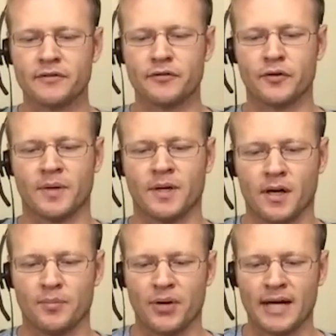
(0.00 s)
from a,
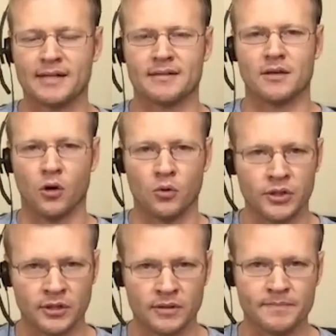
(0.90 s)
a practice
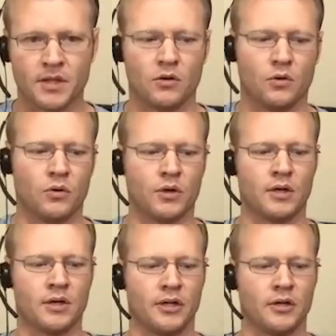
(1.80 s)
owner
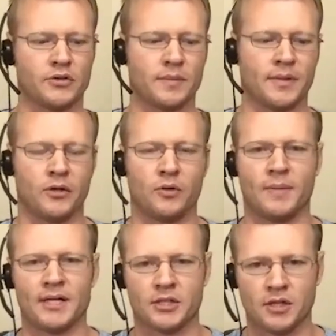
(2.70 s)
or you know somebody who
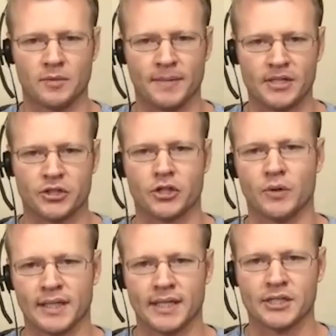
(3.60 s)
may just may just go
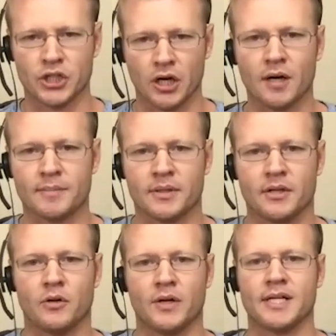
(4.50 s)
and get a job you
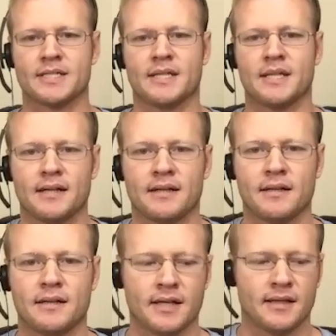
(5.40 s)
know is that
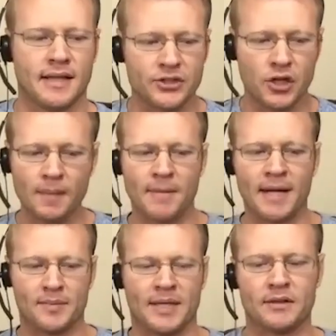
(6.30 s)
that that job
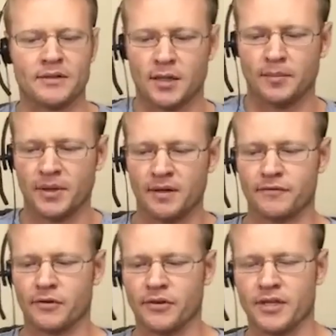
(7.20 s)
might be out there but
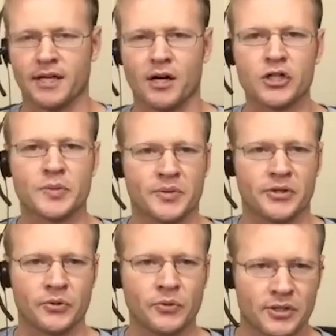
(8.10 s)
for the
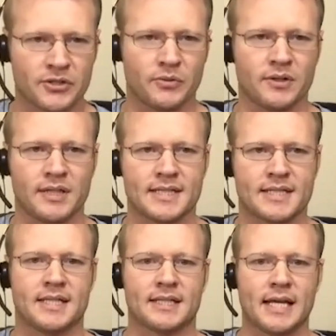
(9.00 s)
entrepreneurs who are
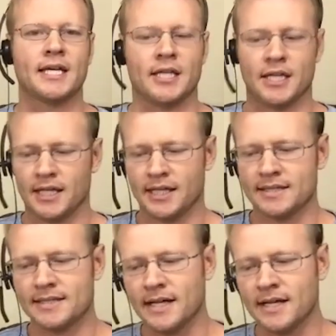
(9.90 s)
listening like it,
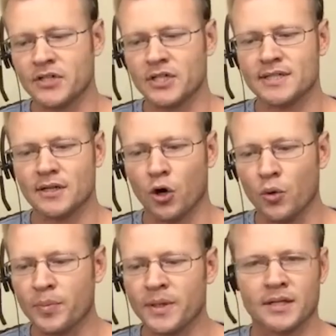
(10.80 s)
instead of just
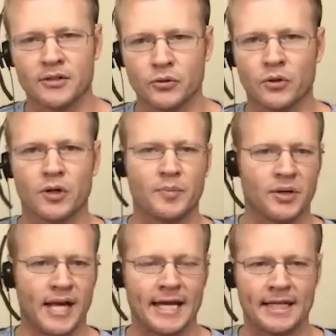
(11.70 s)
opening a door or
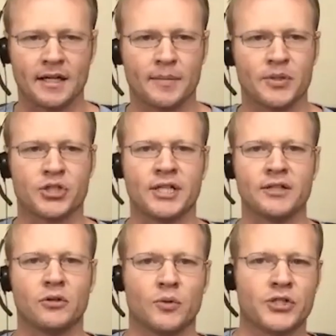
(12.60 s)
put hanging up a
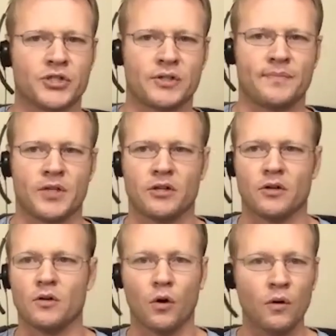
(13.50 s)
shingle which you know
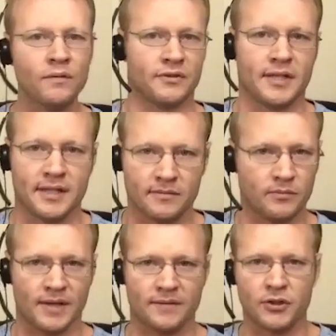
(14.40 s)
hopefully
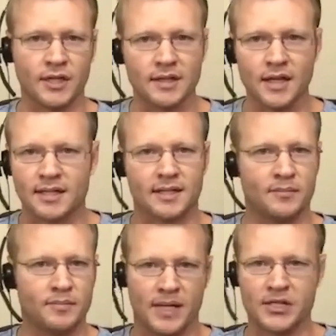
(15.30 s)
if you get lucky and
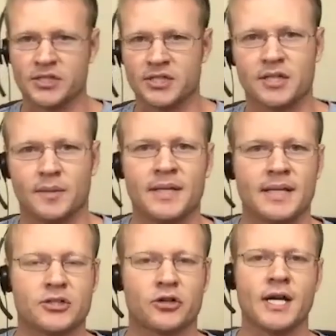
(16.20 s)
patients just come in
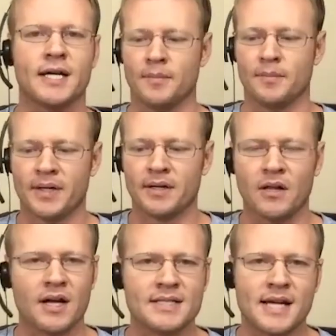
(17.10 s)
that's great but a
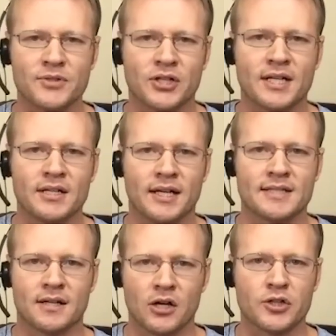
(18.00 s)
lot of times you as
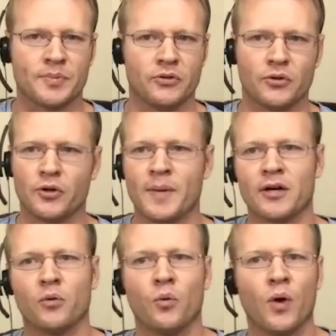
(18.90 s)
an entrepreneur no
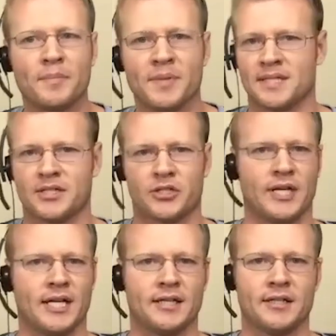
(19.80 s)
matter what business you're
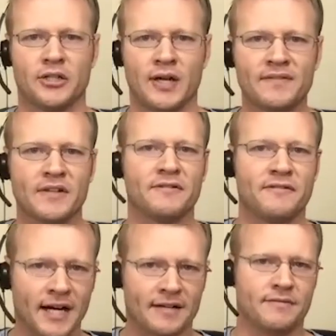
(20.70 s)
in you have to
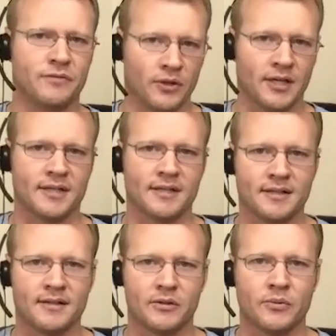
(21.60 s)
fight for it
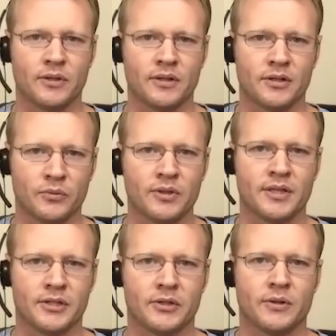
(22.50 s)
you really, you
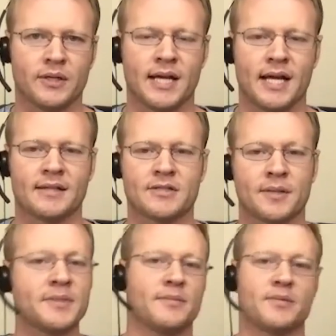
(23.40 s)
really do, and and
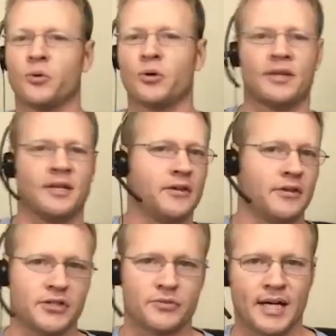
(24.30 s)
sometimes more than
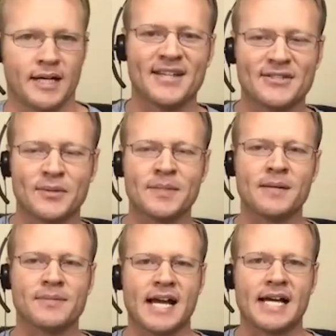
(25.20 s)
others, right? And
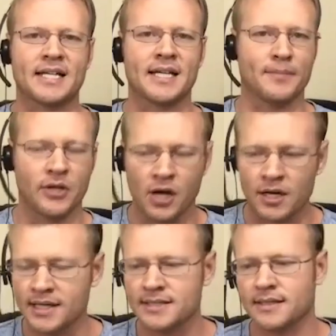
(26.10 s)
sometimes that can get
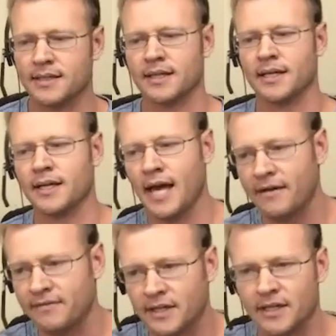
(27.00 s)
monotonous. It could get
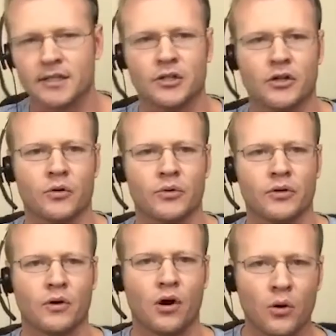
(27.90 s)
heavy. You know, you
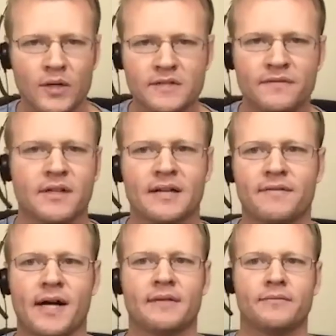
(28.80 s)
don't always feel like
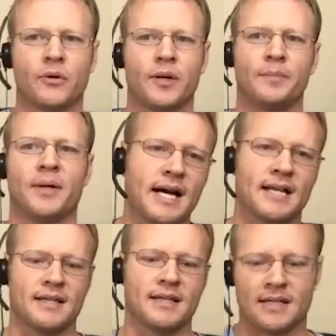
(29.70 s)
fighting for it, but I
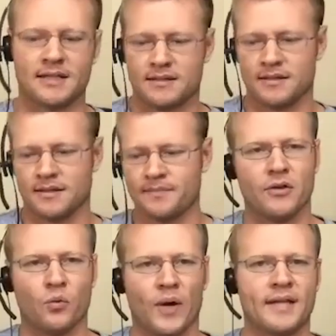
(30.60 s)
think that's the
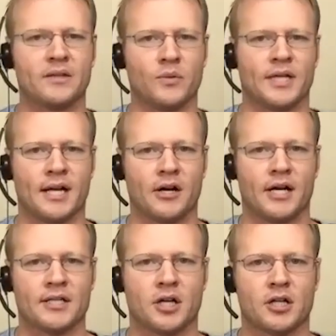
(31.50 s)
the weight that we carry
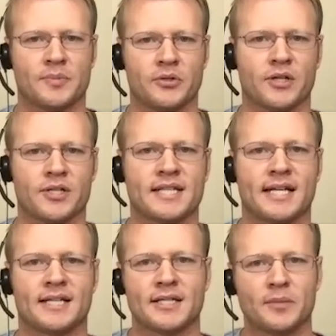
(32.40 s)
as entrepreneurs. It's
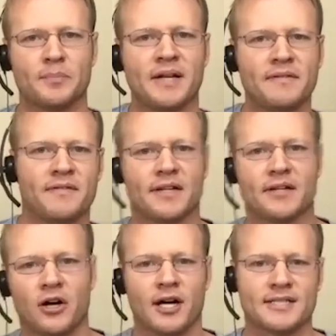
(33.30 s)
like it's a benefit
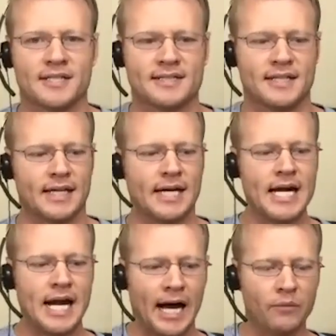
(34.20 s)
cost. It's like
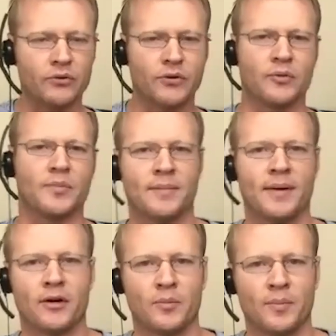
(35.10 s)
I would rather be
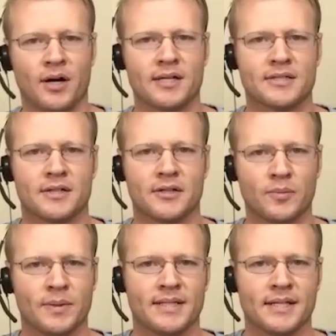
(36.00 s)
my own boss so that
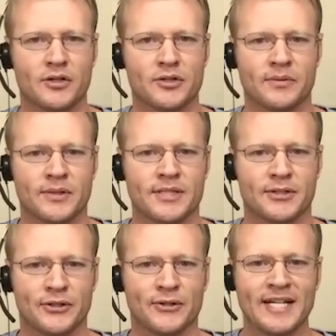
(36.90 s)
nobody tells me what to
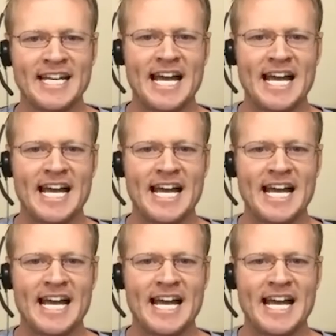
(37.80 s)
do, mm-hmm.